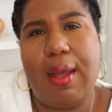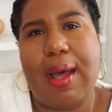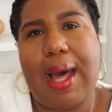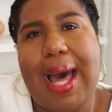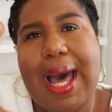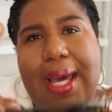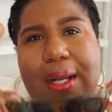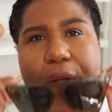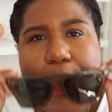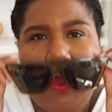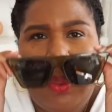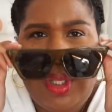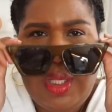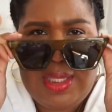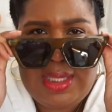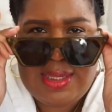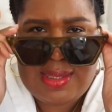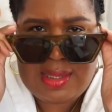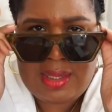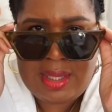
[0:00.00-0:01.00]
I don't wear
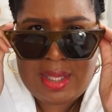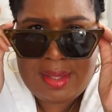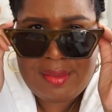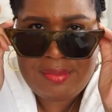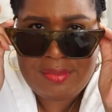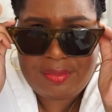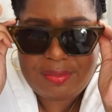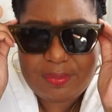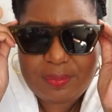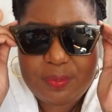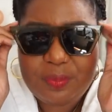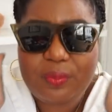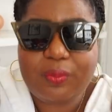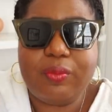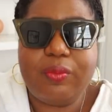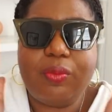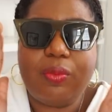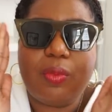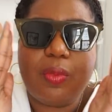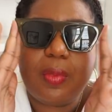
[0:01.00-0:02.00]
these enough.
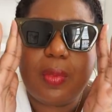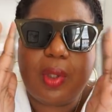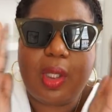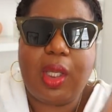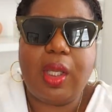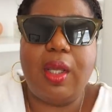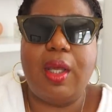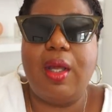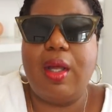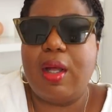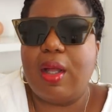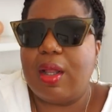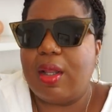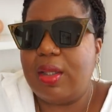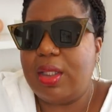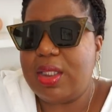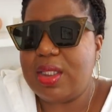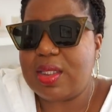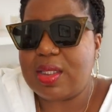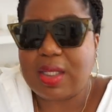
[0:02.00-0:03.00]

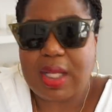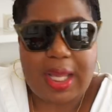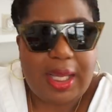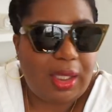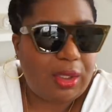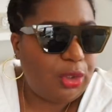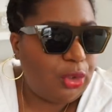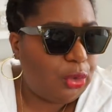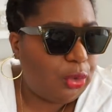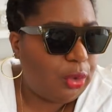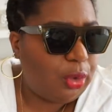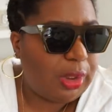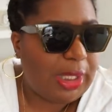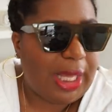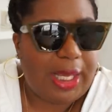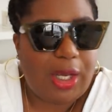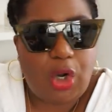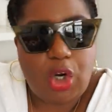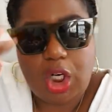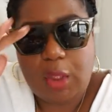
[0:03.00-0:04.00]
This like little
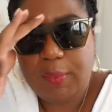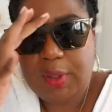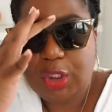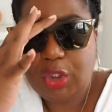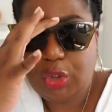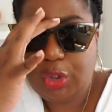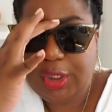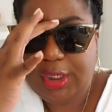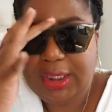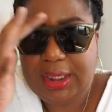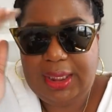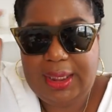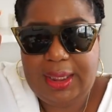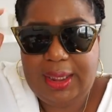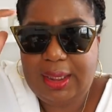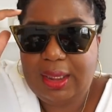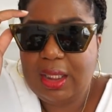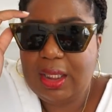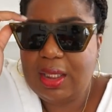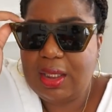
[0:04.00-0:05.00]
like army
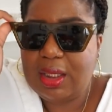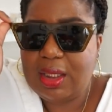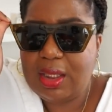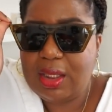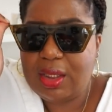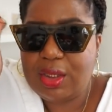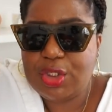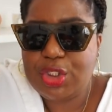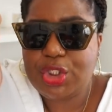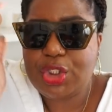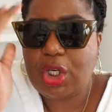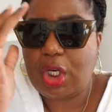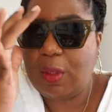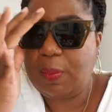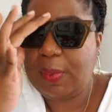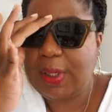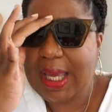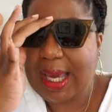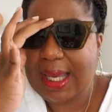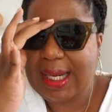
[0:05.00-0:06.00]
green, the
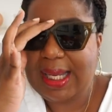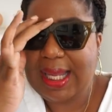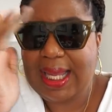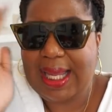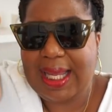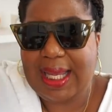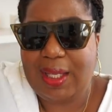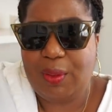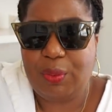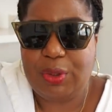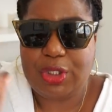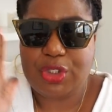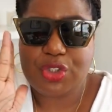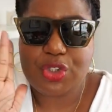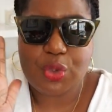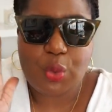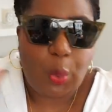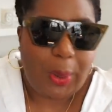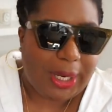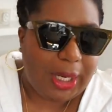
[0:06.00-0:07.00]
sharp cat eye with the
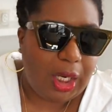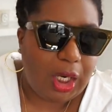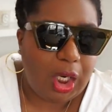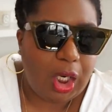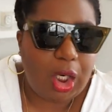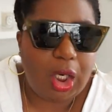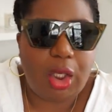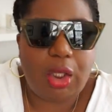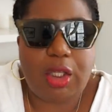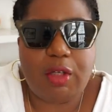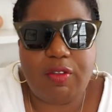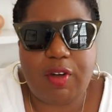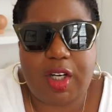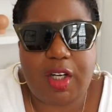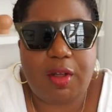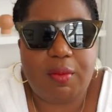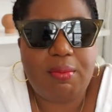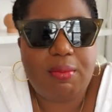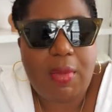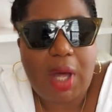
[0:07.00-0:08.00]
square, they're
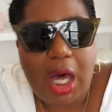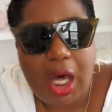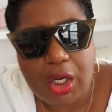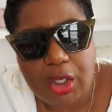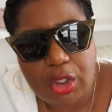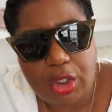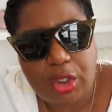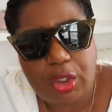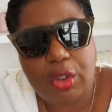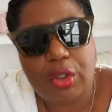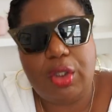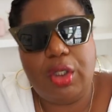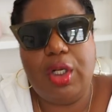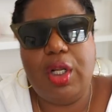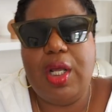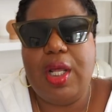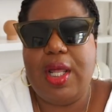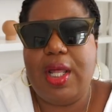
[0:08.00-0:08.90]
very modern.